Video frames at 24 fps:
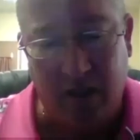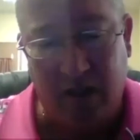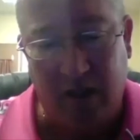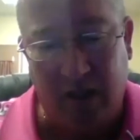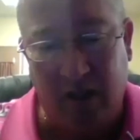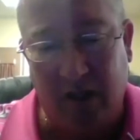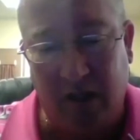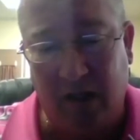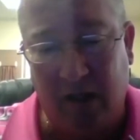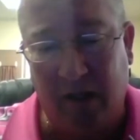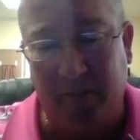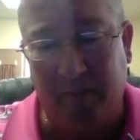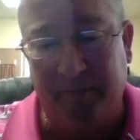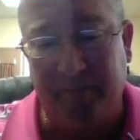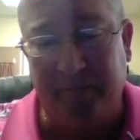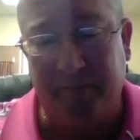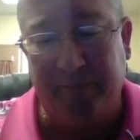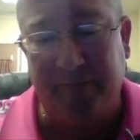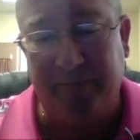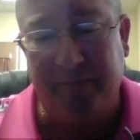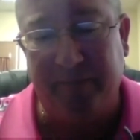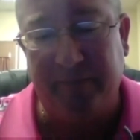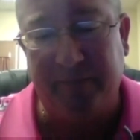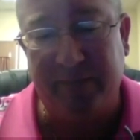Um,
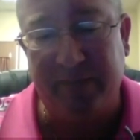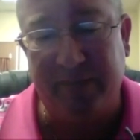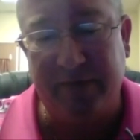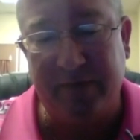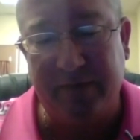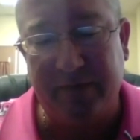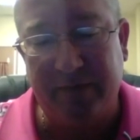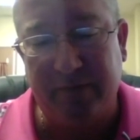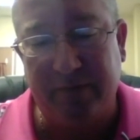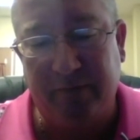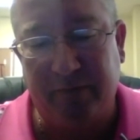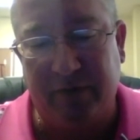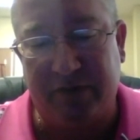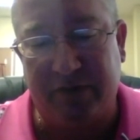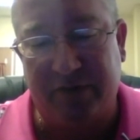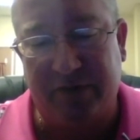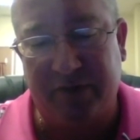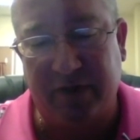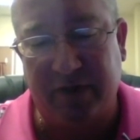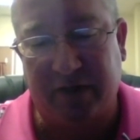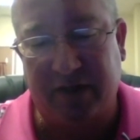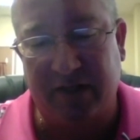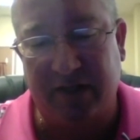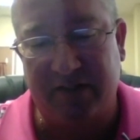which
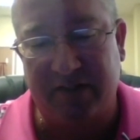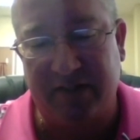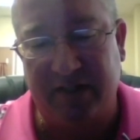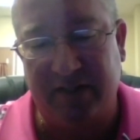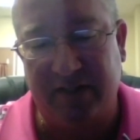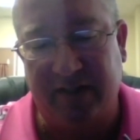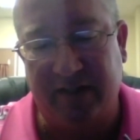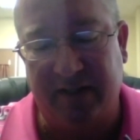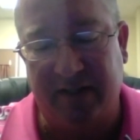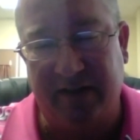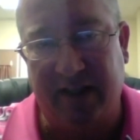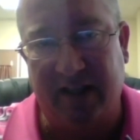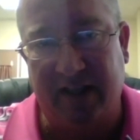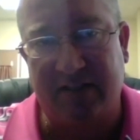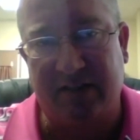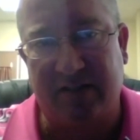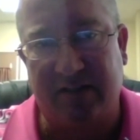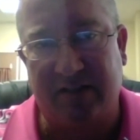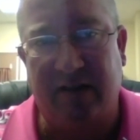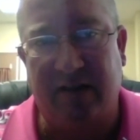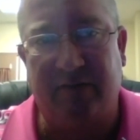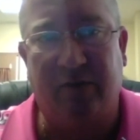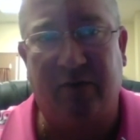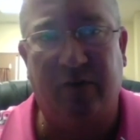took us into the next
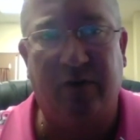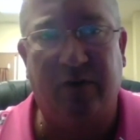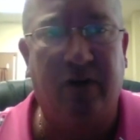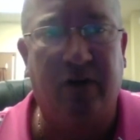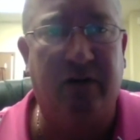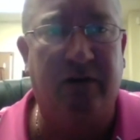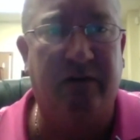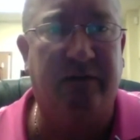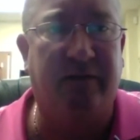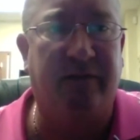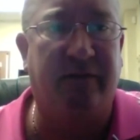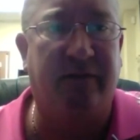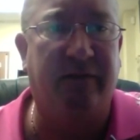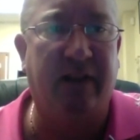level of